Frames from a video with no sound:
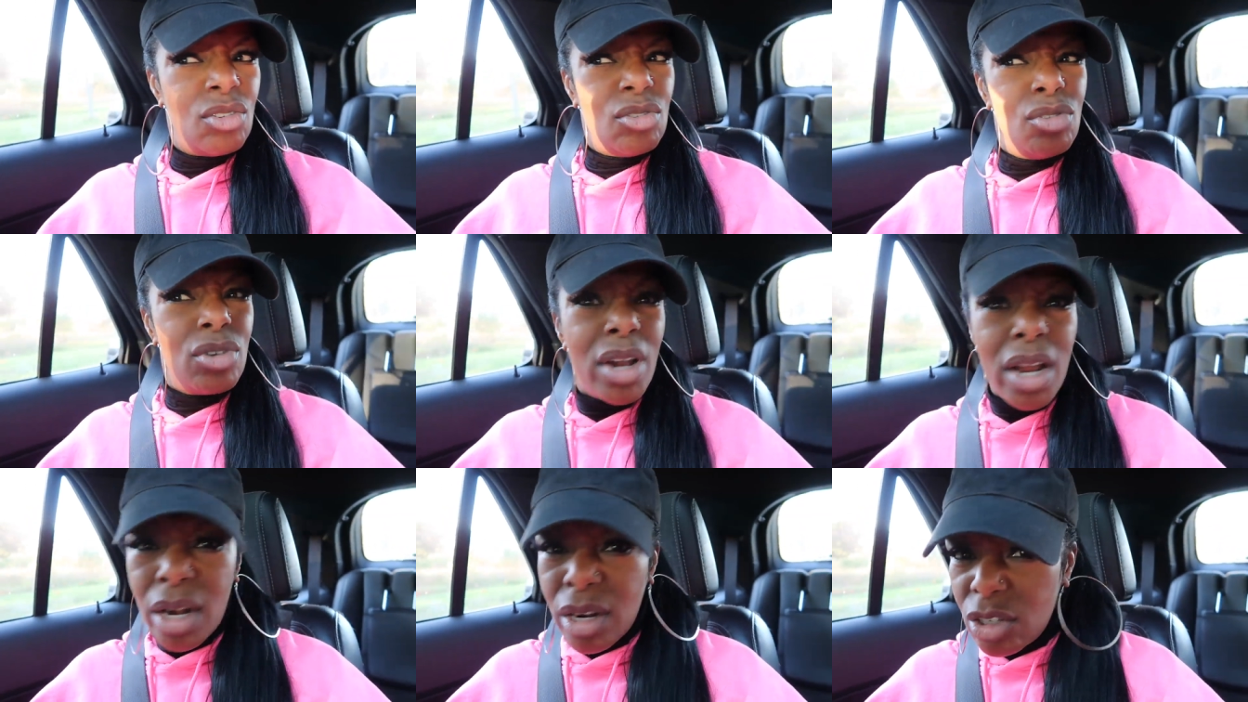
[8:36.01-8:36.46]

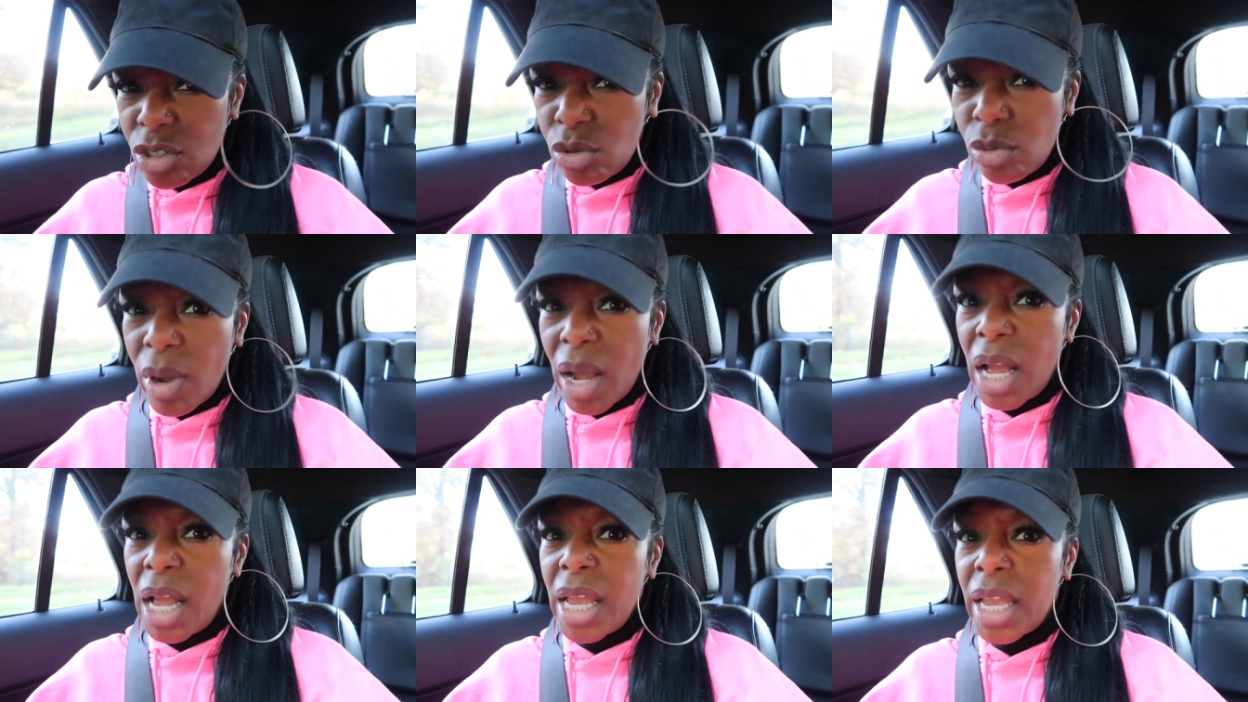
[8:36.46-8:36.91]
You gonna do
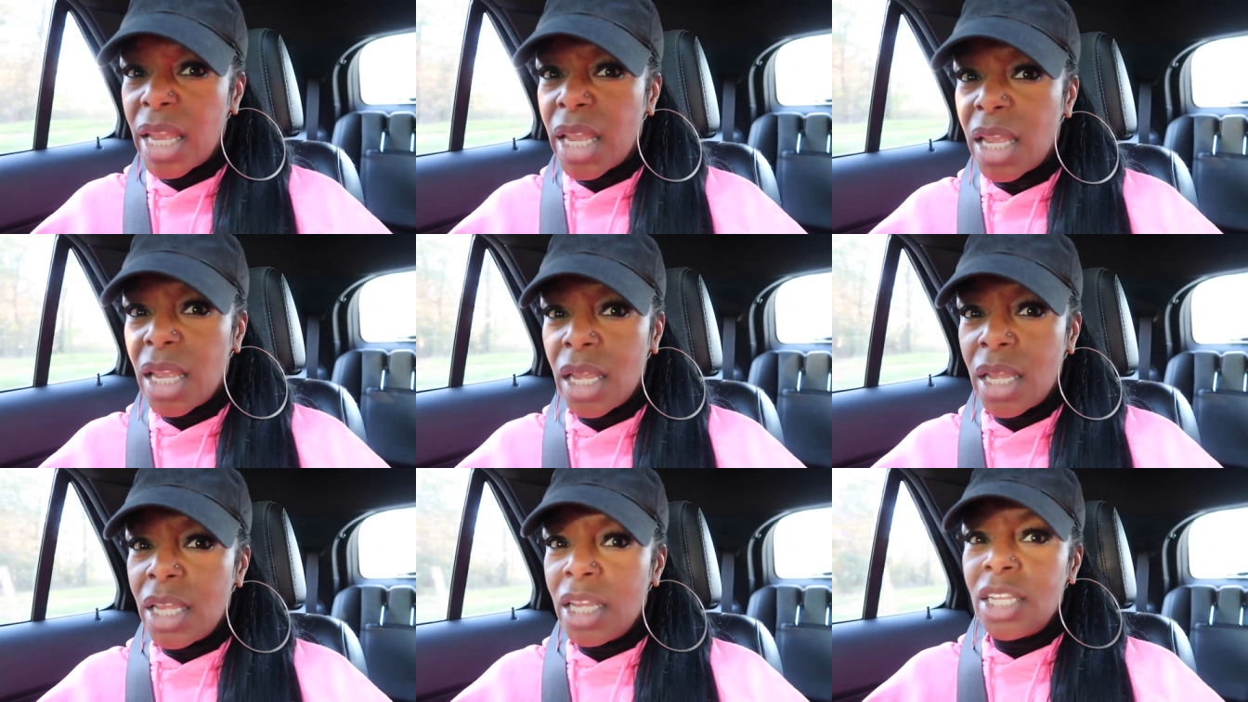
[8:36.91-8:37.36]
what?
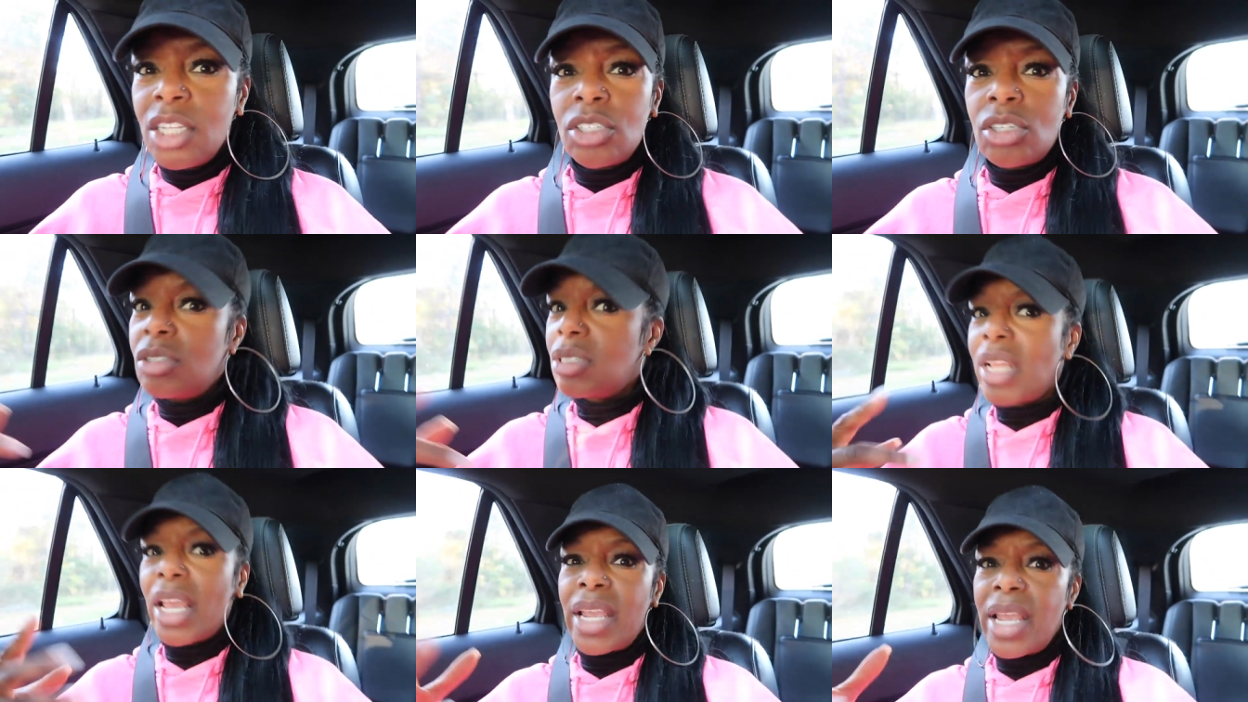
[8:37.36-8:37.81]

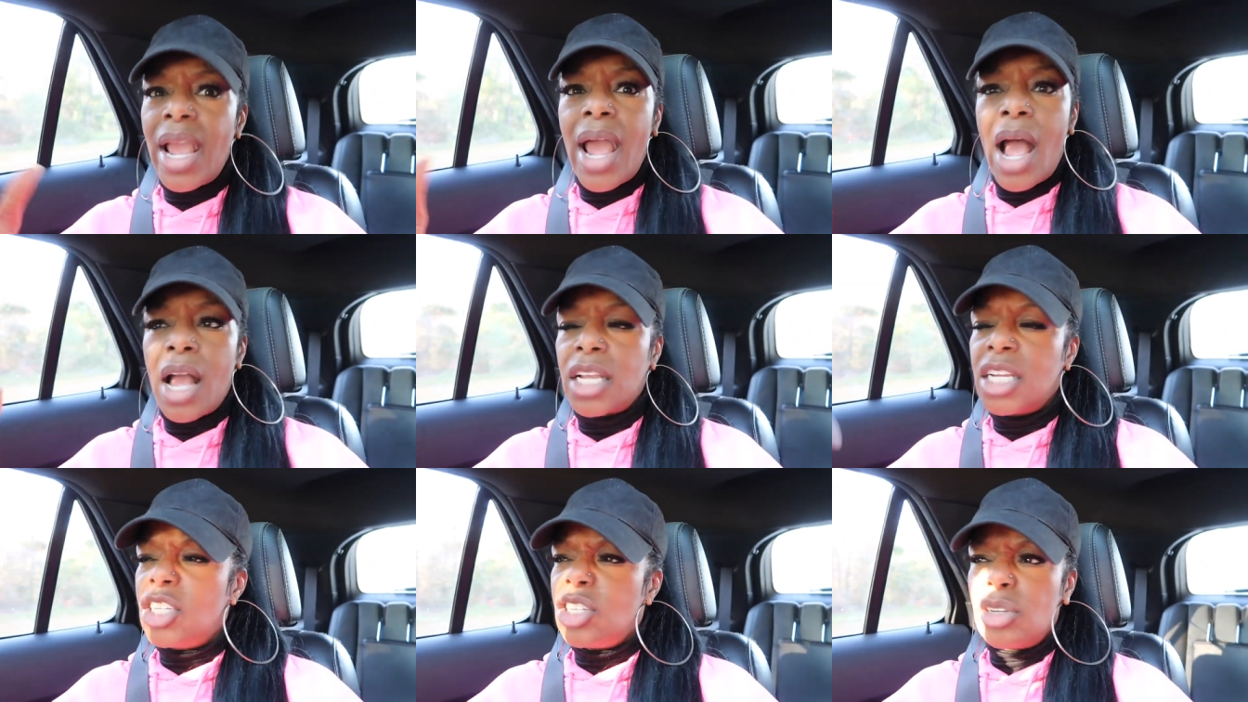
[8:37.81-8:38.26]
She was like,
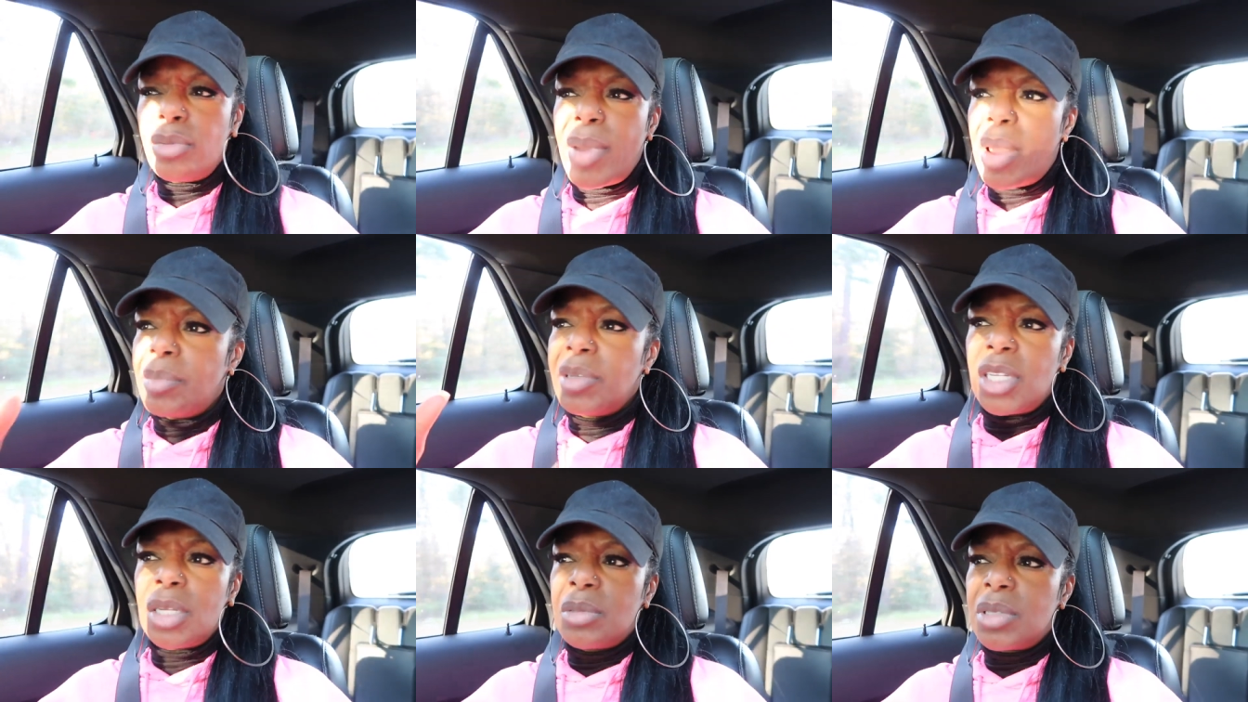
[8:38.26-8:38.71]
yeah, I'll get you the
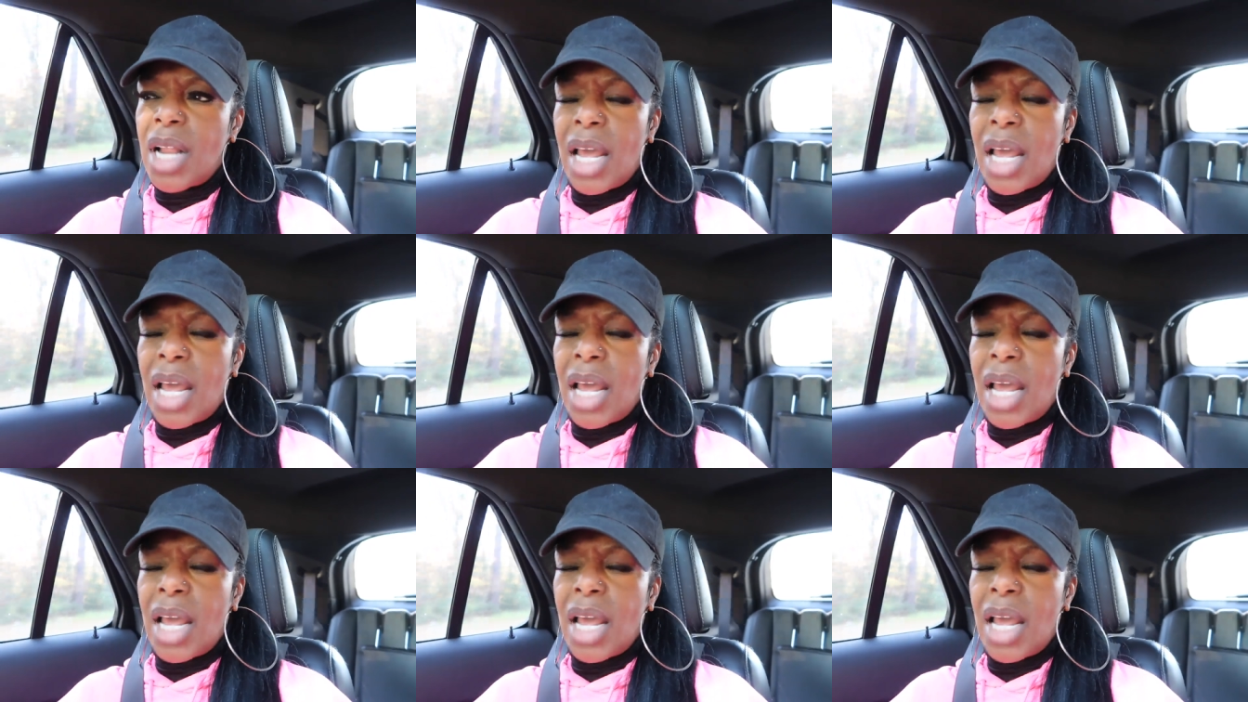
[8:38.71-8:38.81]
membership.